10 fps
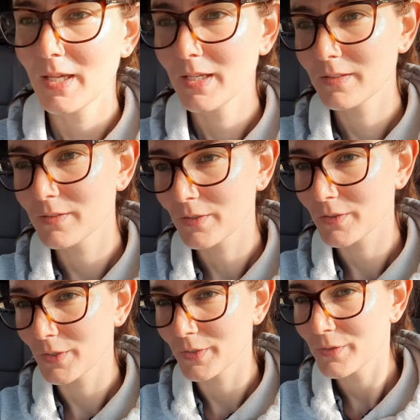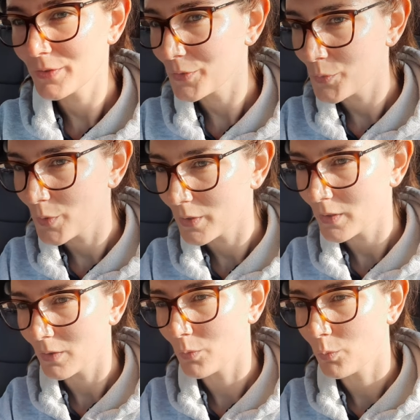It's not going too
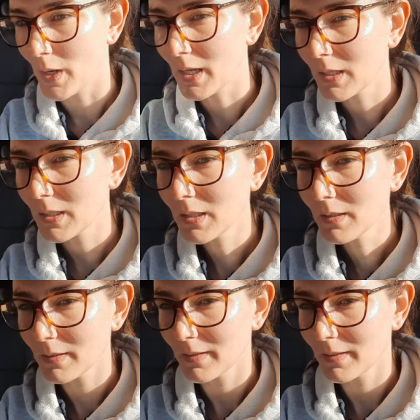well.